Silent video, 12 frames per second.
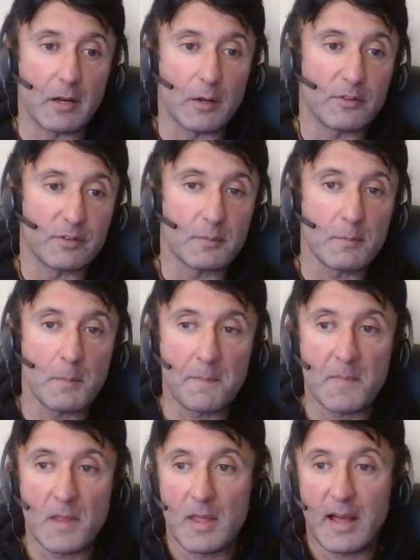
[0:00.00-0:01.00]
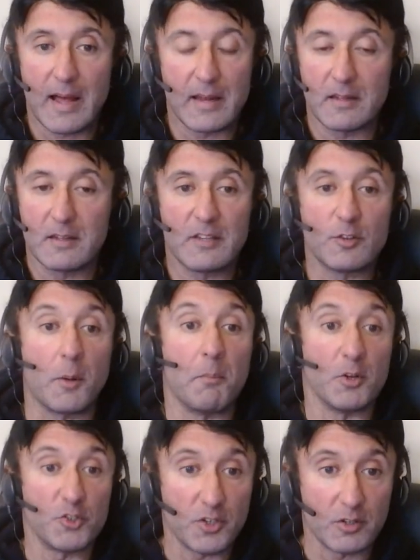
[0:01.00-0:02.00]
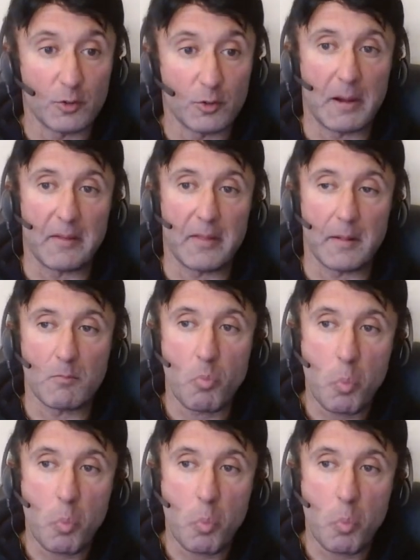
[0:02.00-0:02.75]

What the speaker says: glutes and there's not much you can do about that.